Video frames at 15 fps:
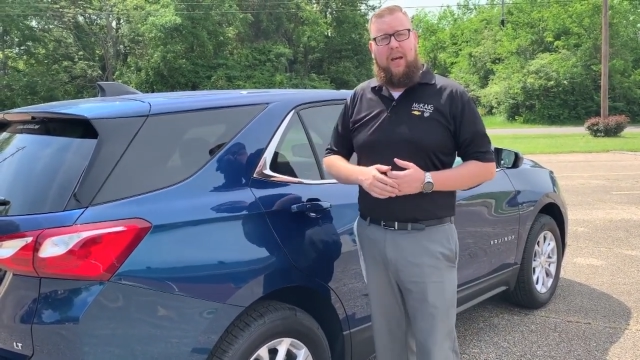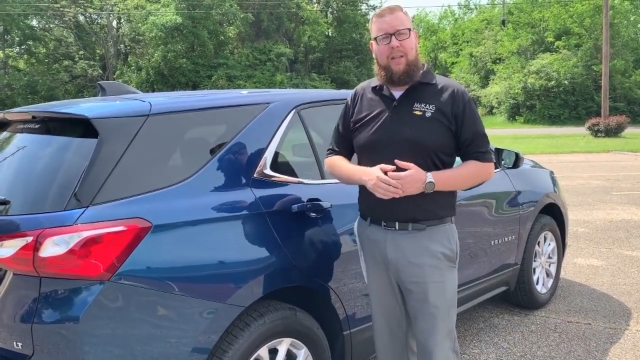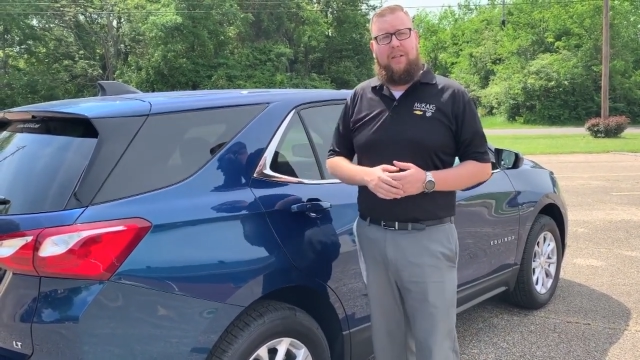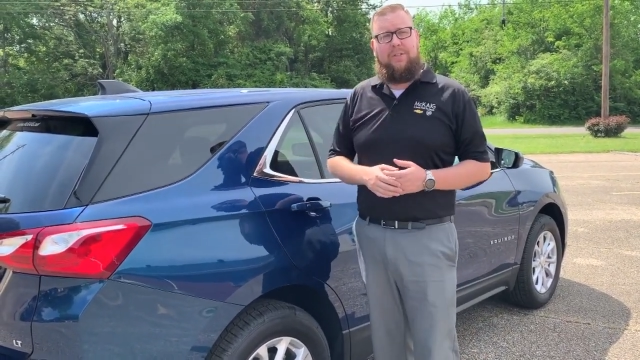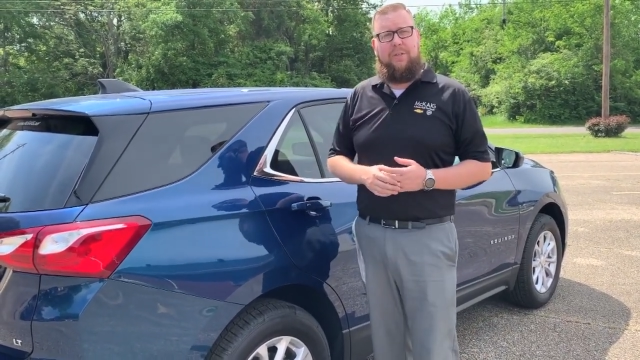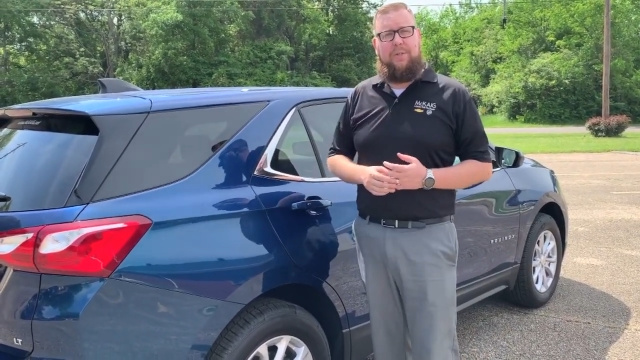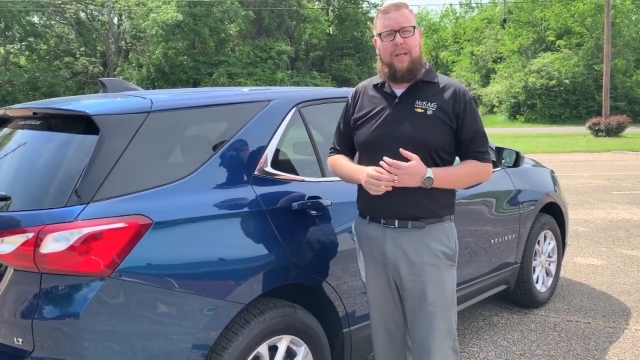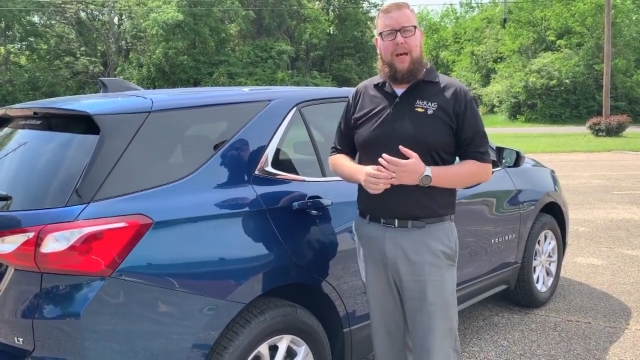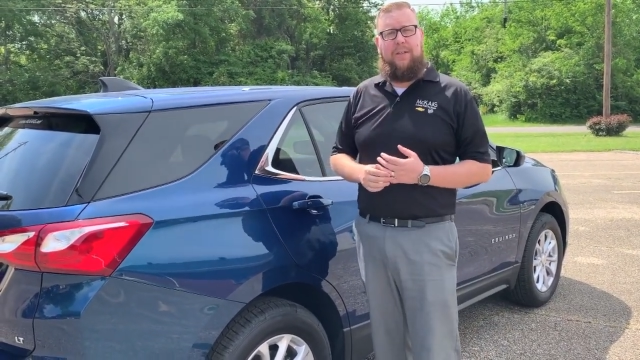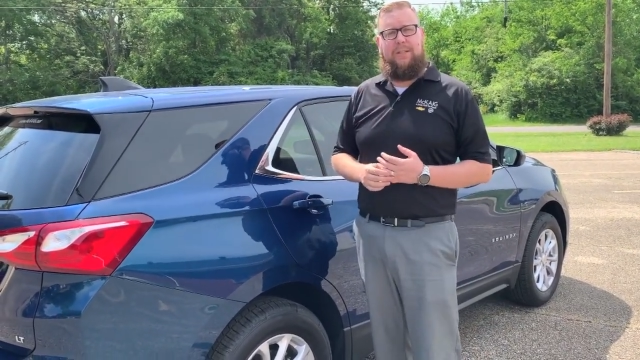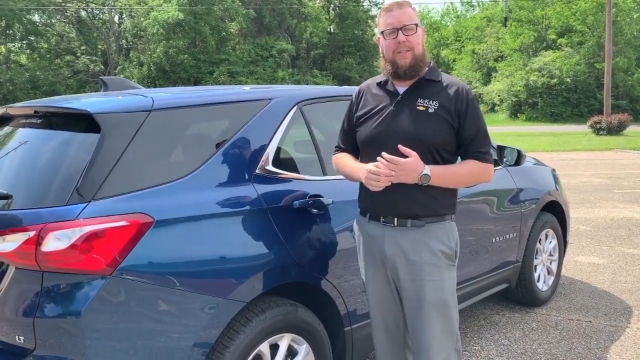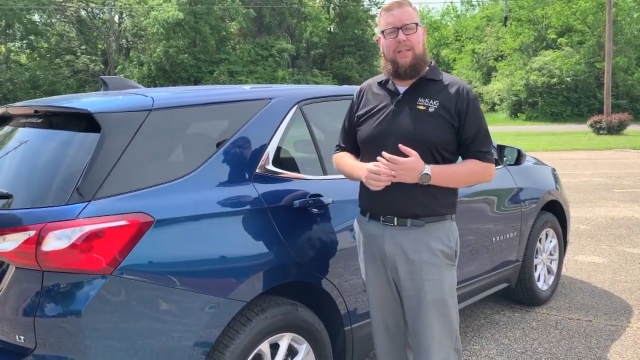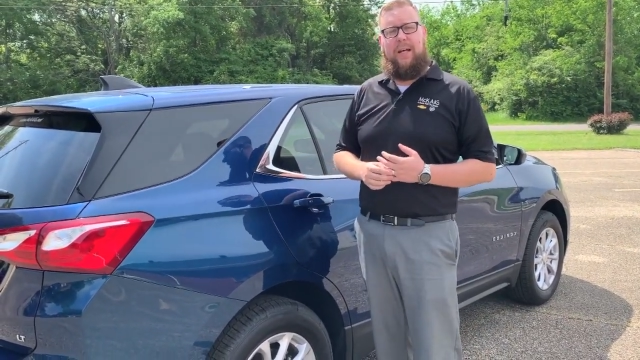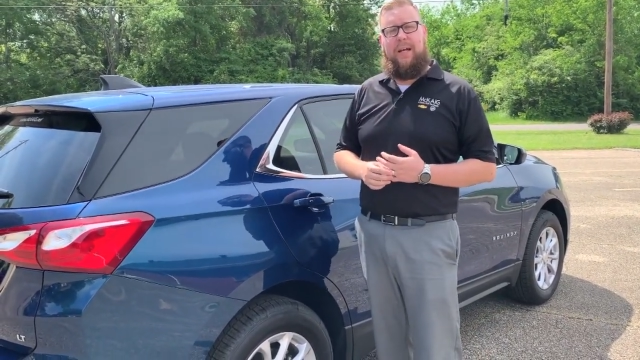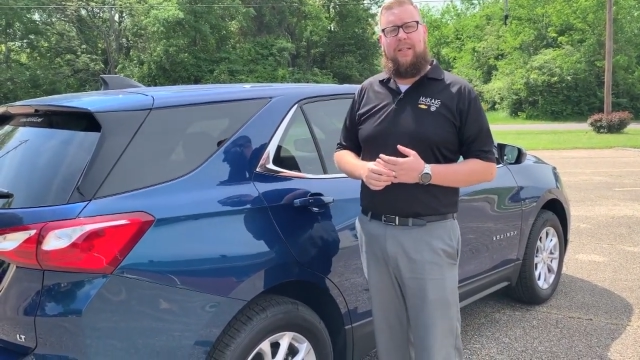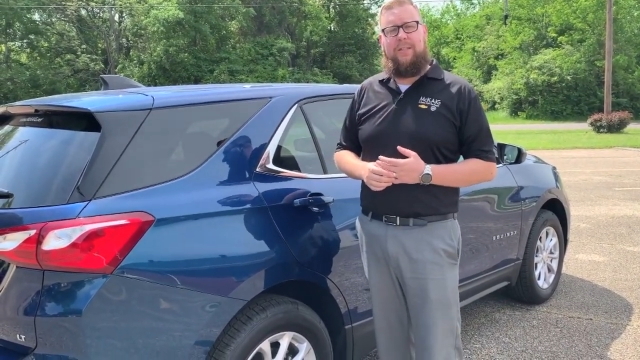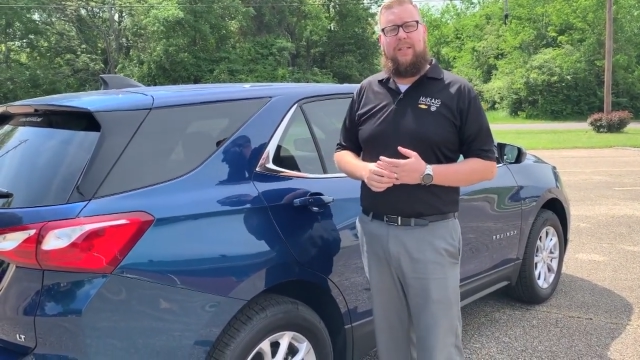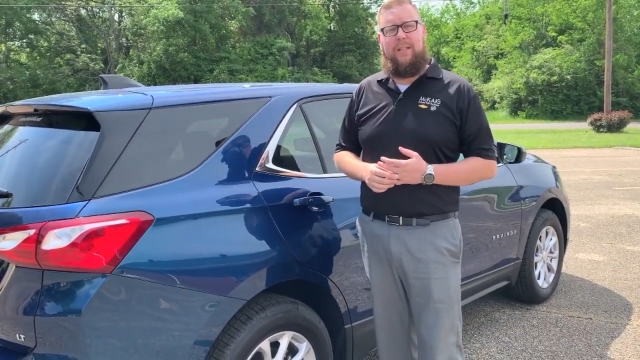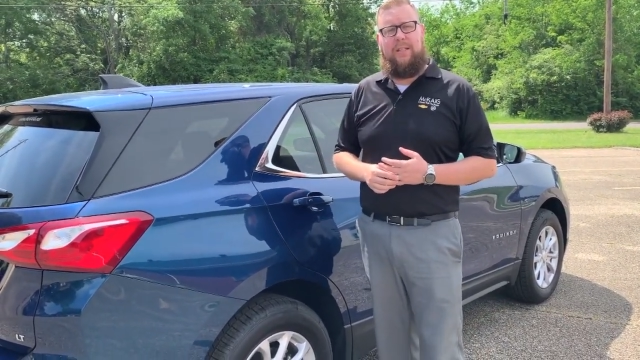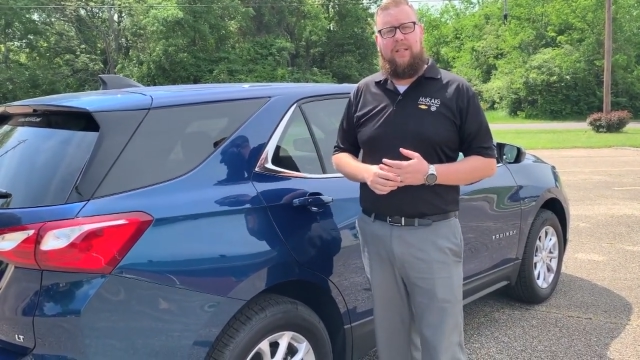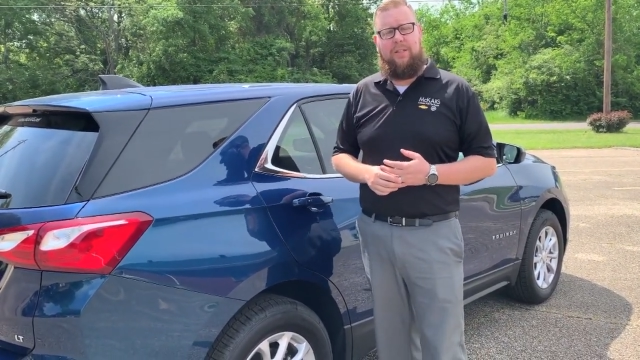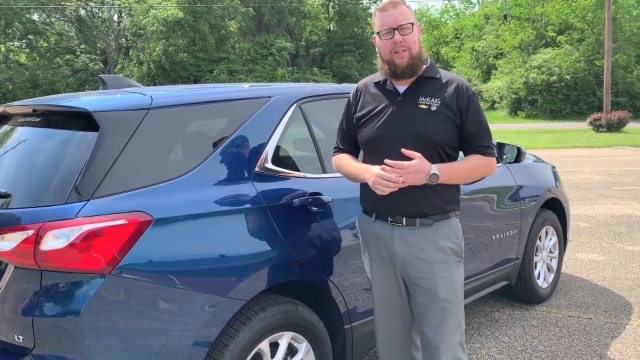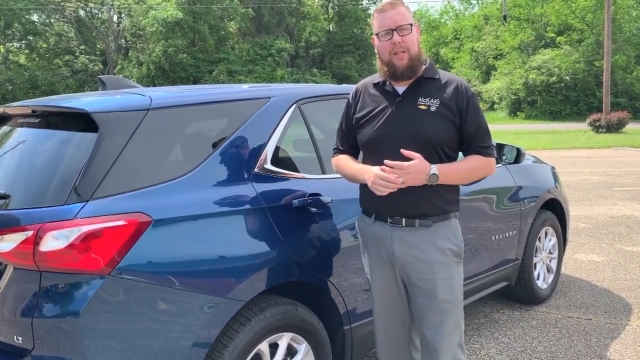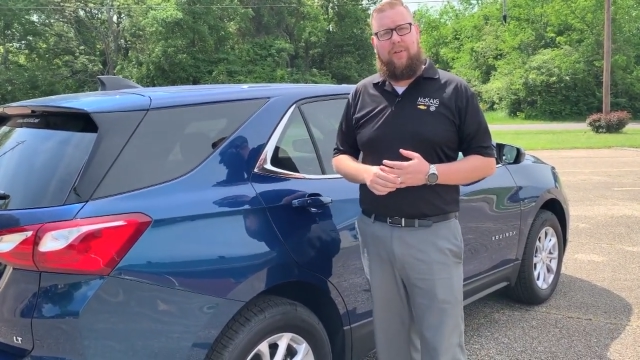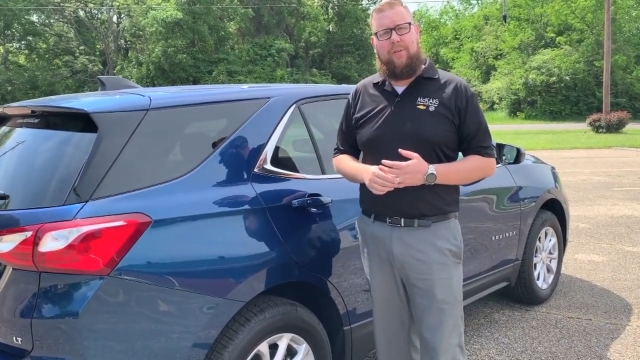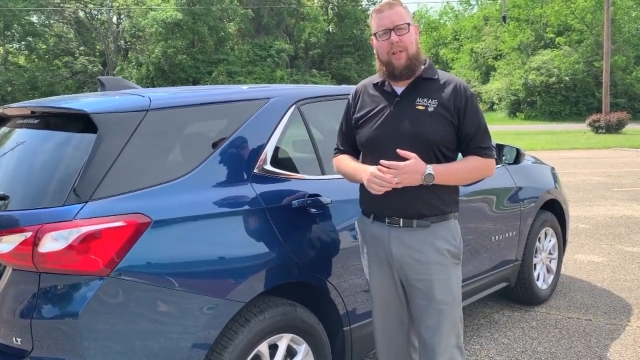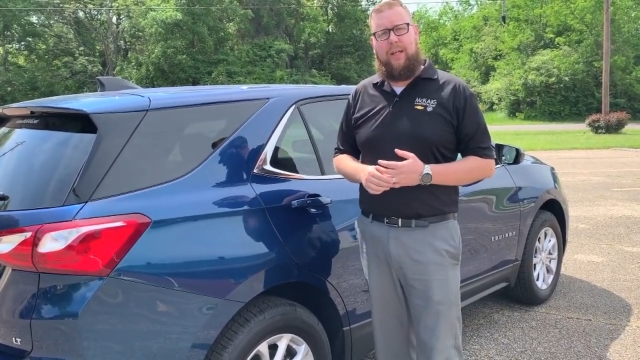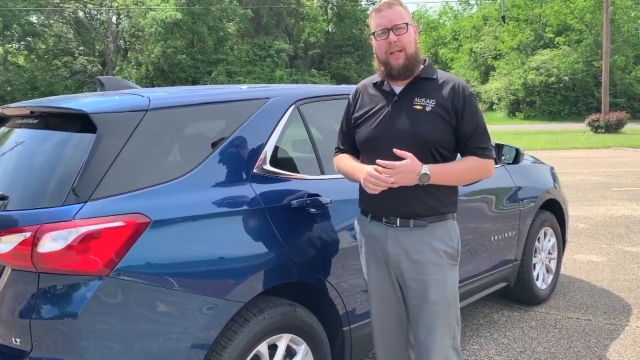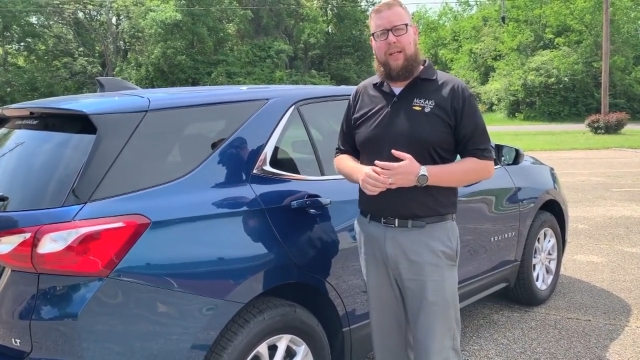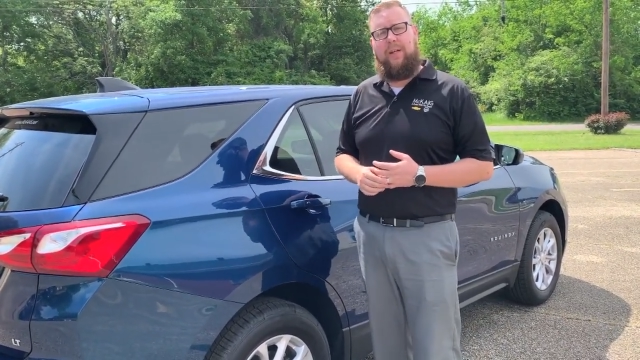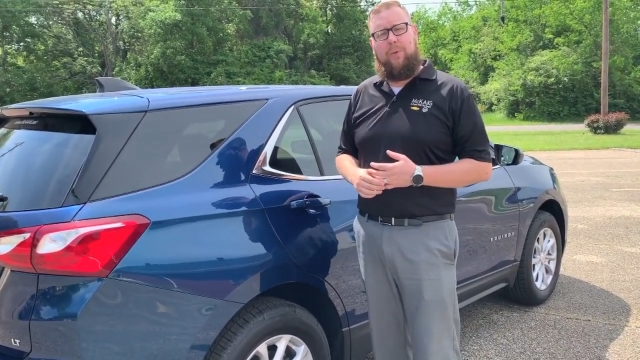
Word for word: in the 2019 Chevrolet